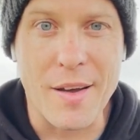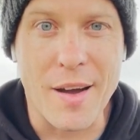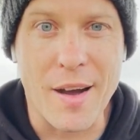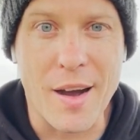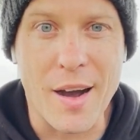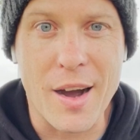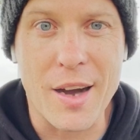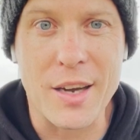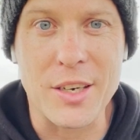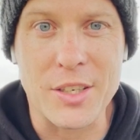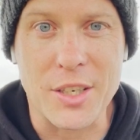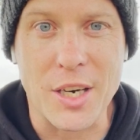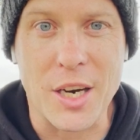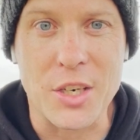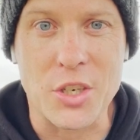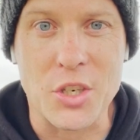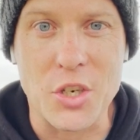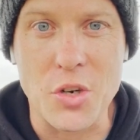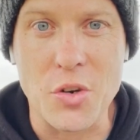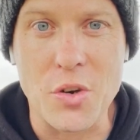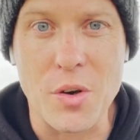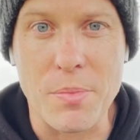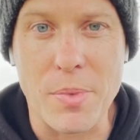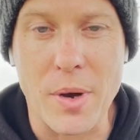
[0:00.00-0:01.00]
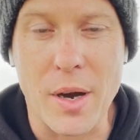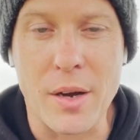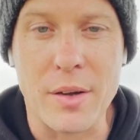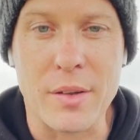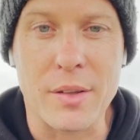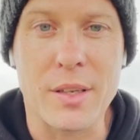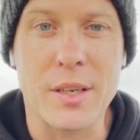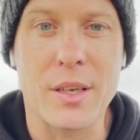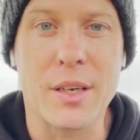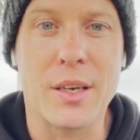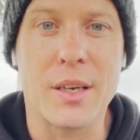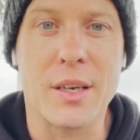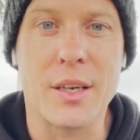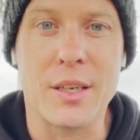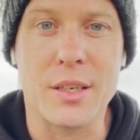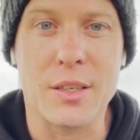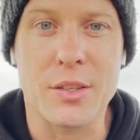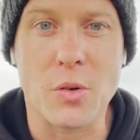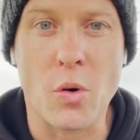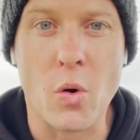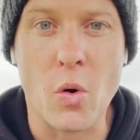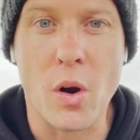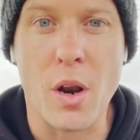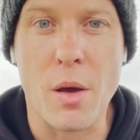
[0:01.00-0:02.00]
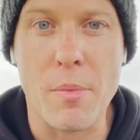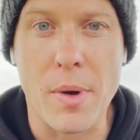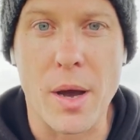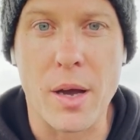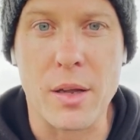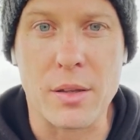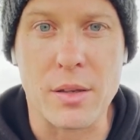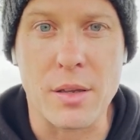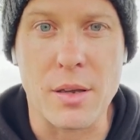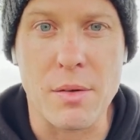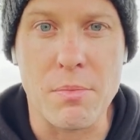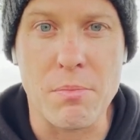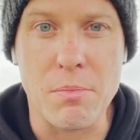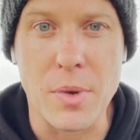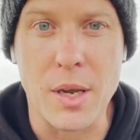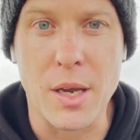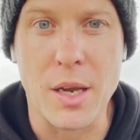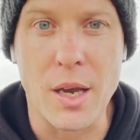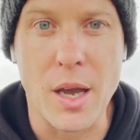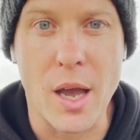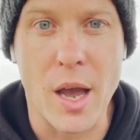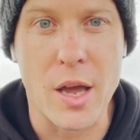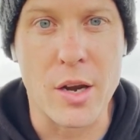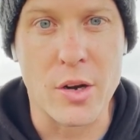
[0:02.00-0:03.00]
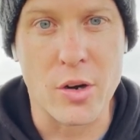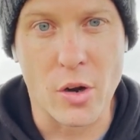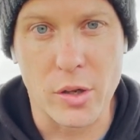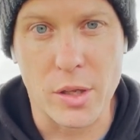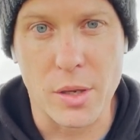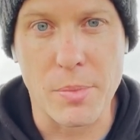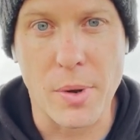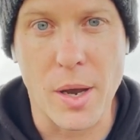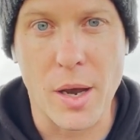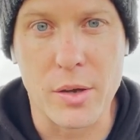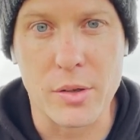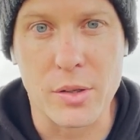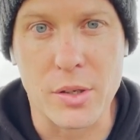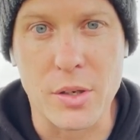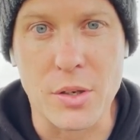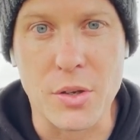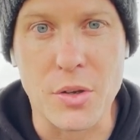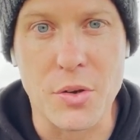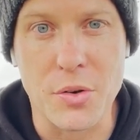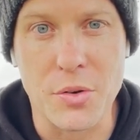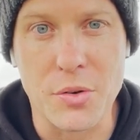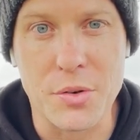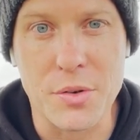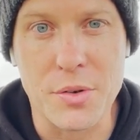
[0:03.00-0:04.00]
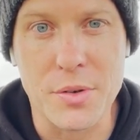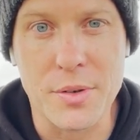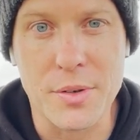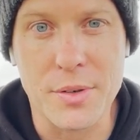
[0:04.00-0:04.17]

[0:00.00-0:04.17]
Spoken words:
I judge you about is all about me and not about you.